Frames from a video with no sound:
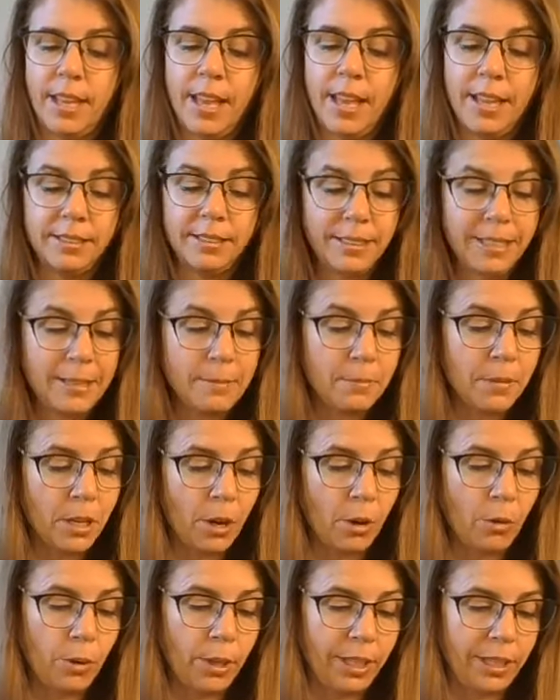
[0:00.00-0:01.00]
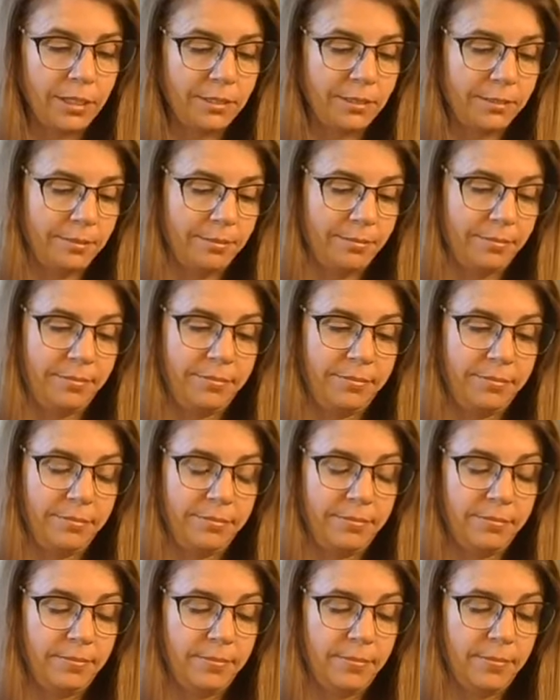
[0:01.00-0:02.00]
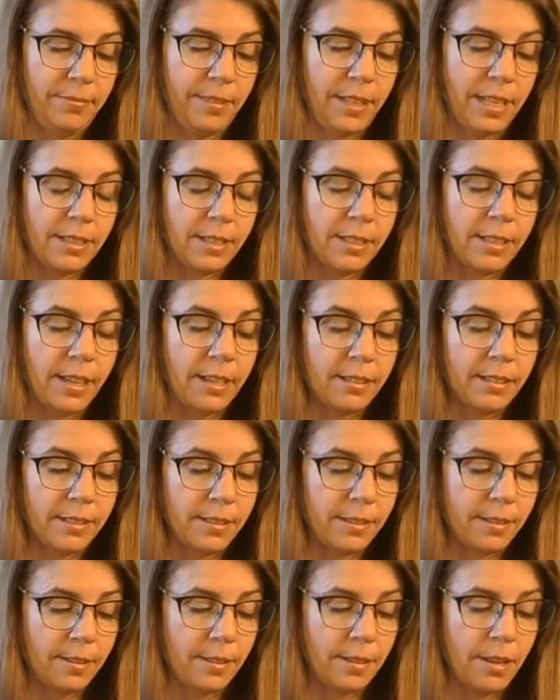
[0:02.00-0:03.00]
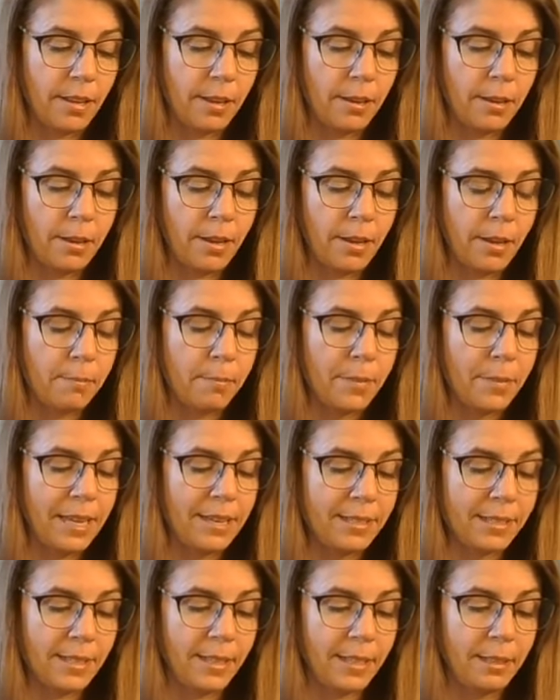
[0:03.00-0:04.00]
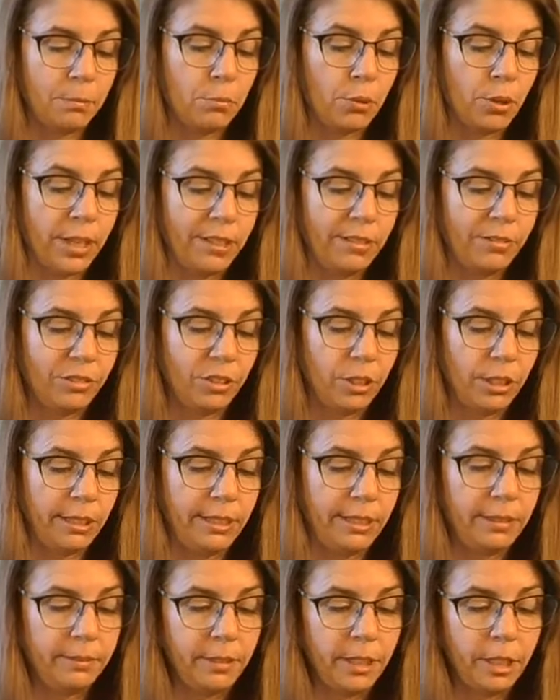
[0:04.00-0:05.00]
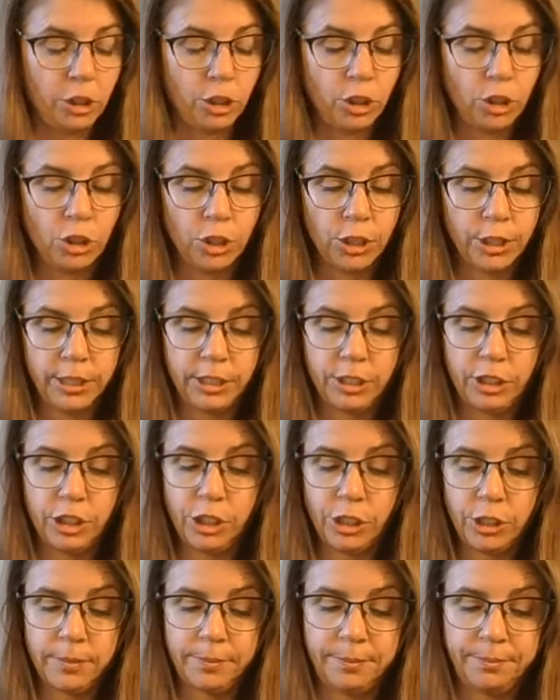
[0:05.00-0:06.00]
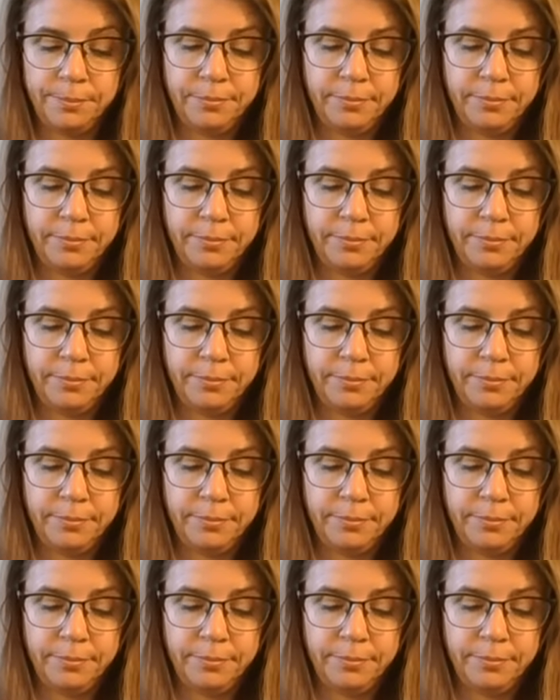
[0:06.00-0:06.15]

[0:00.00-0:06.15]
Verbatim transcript: and keep going that takes uh, amazing bravery and courage.